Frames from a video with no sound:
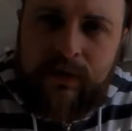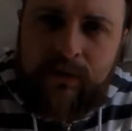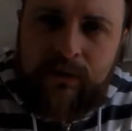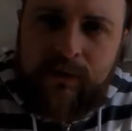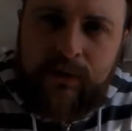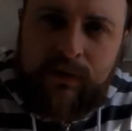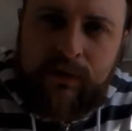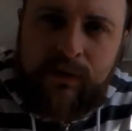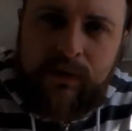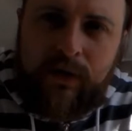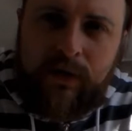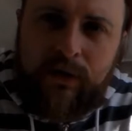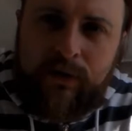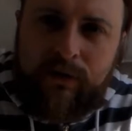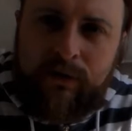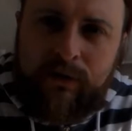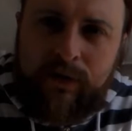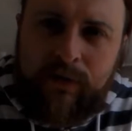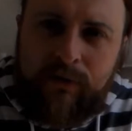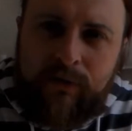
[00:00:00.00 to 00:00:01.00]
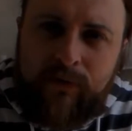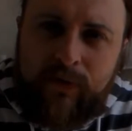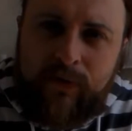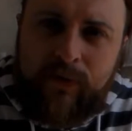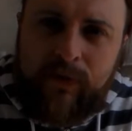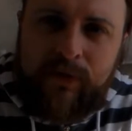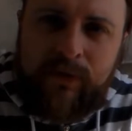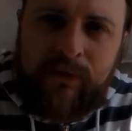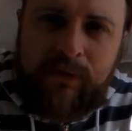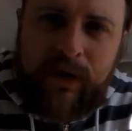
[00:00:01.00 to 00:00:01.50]
we're doing like 3
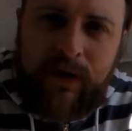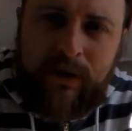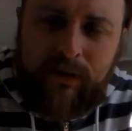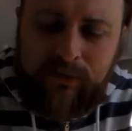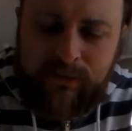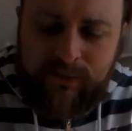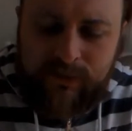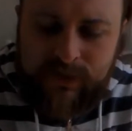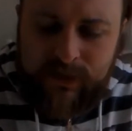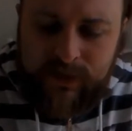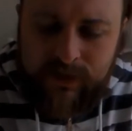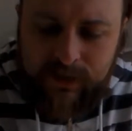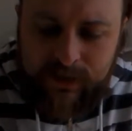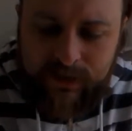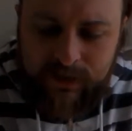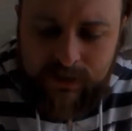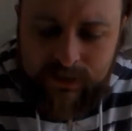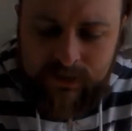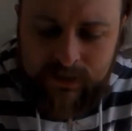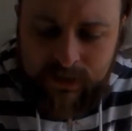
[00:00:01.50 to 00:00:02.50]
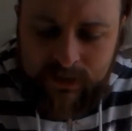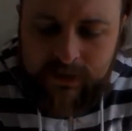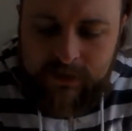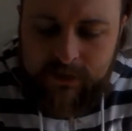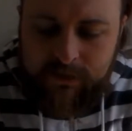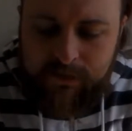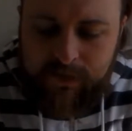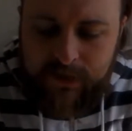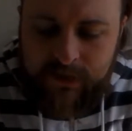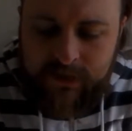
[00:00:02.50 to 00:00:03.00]
for a pound on CDs.
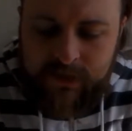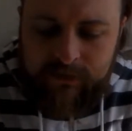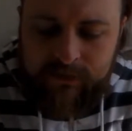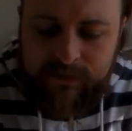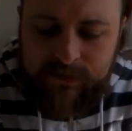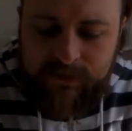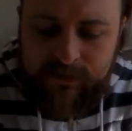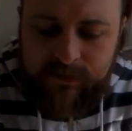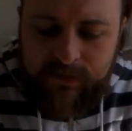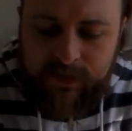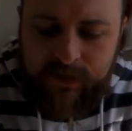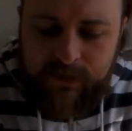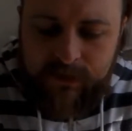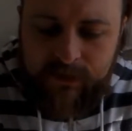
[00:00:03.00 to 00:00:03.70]
So I picked up some